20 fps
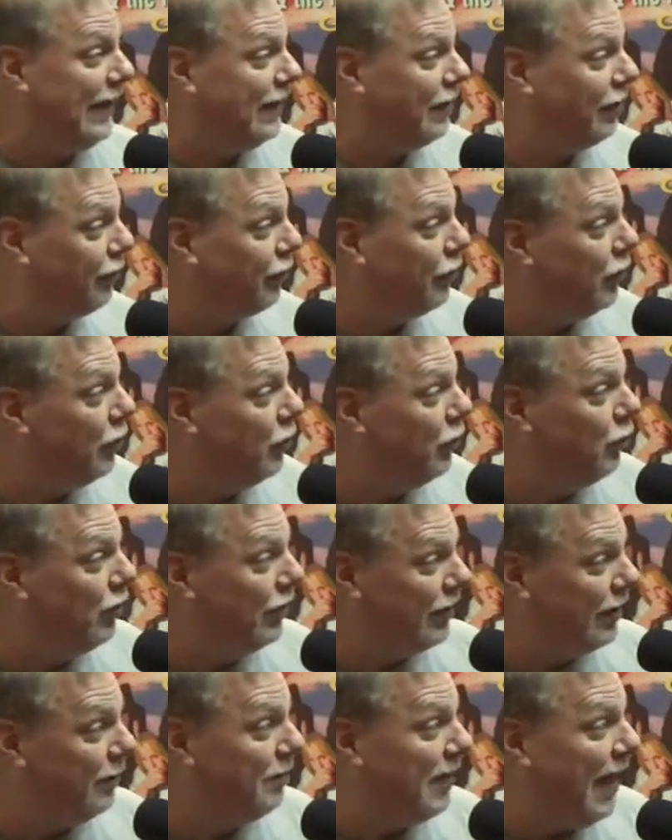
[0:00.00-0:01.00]
through
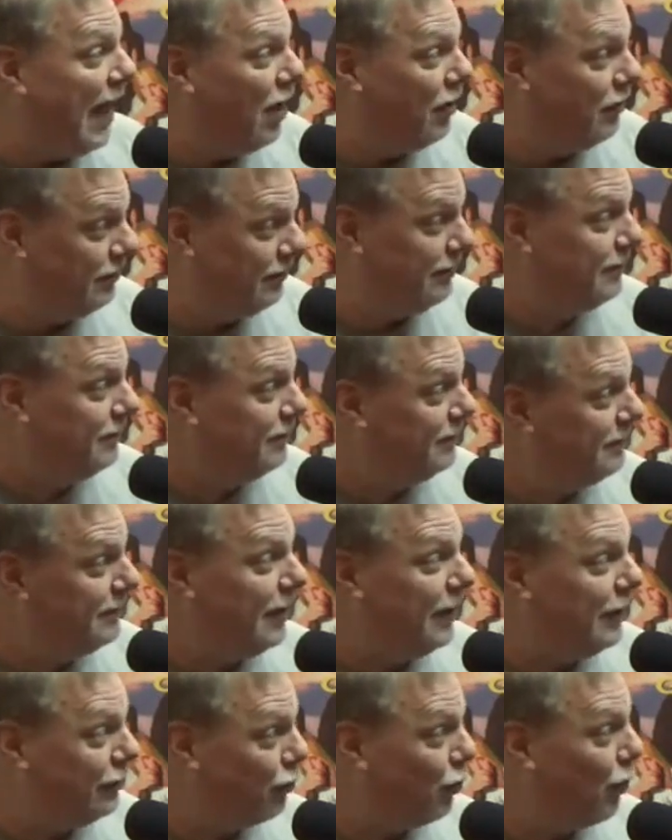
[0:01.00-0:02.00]
with about
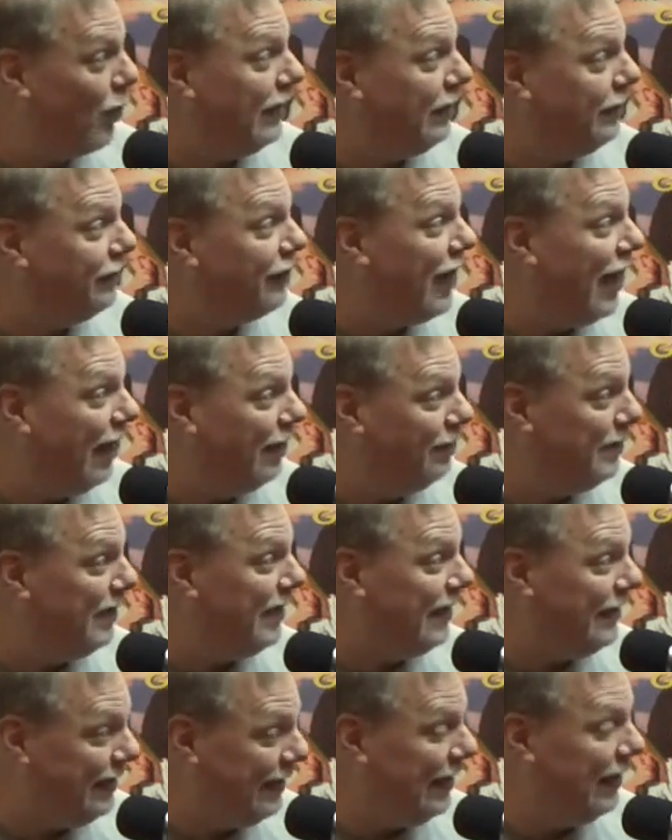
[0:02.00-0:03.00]
a
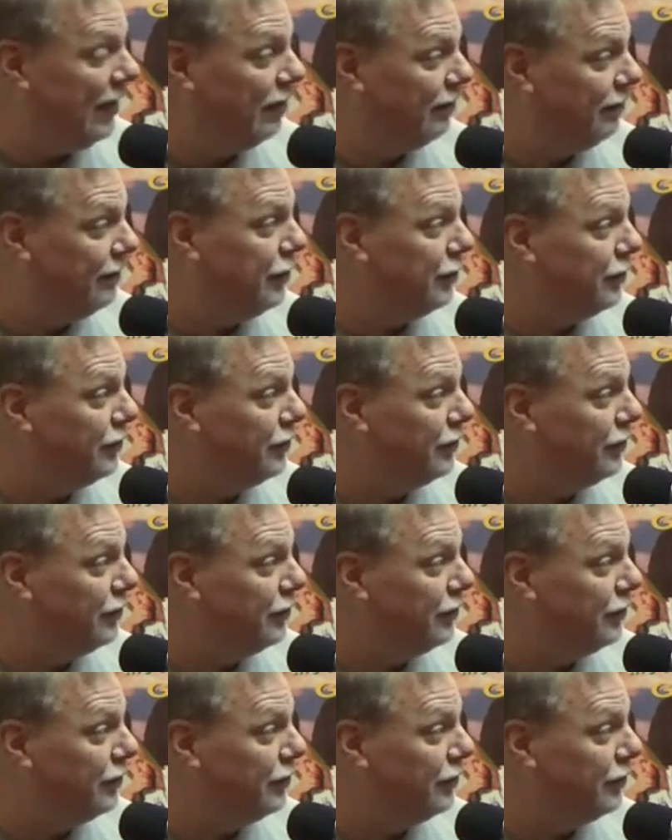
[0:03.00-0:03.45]
25-minute interview.